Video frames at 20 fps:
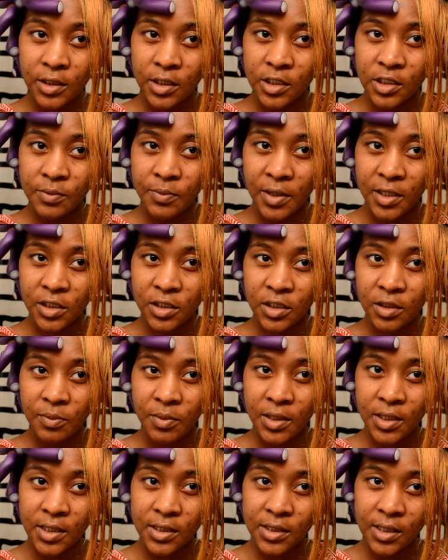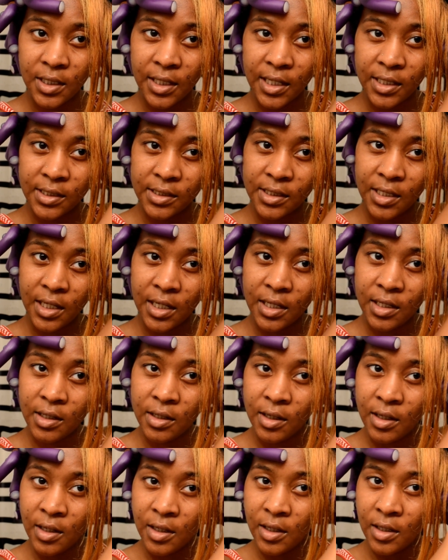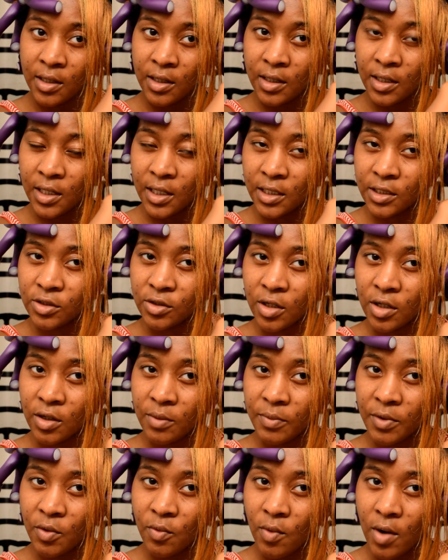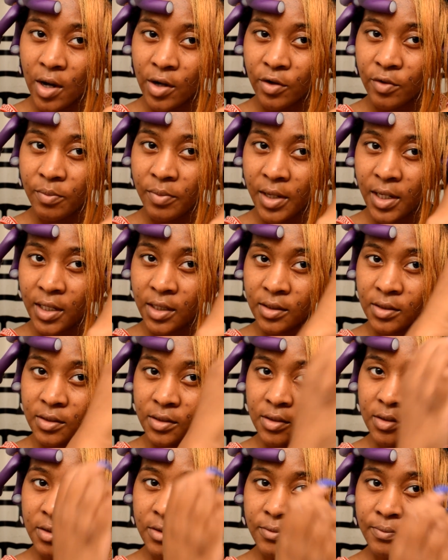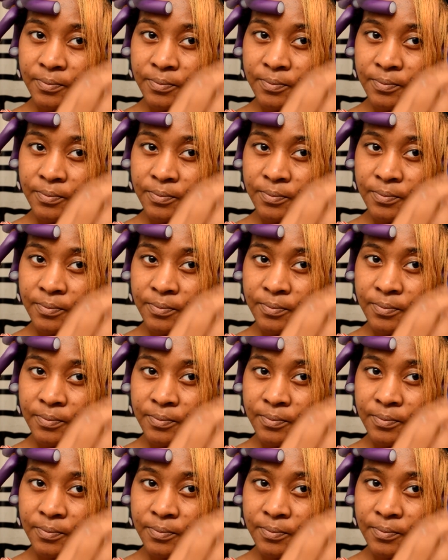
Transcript: especially because like I said, it's going to be water based.